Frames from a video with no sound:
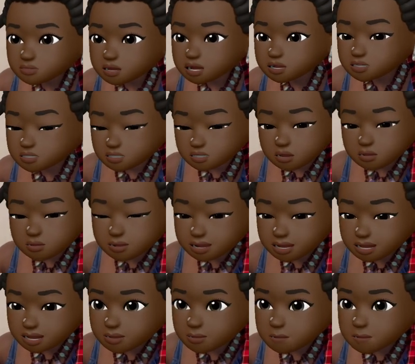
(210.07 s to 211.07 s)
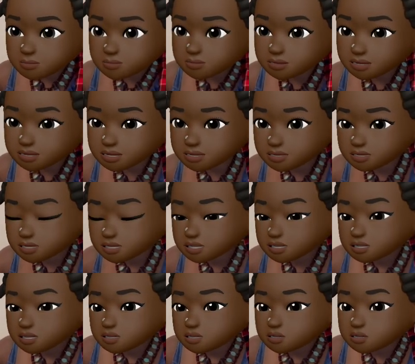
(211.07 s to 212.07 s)
So go ahead and put
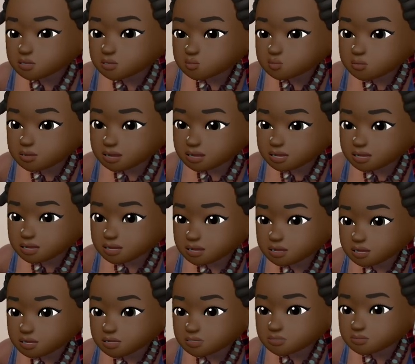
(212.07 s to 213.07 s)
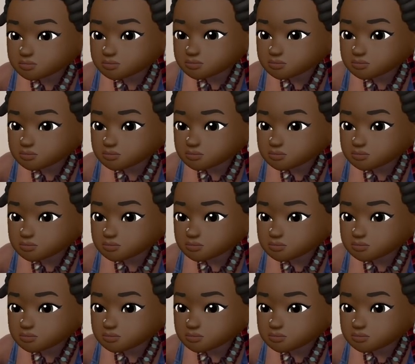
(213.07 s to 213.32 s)
you in here.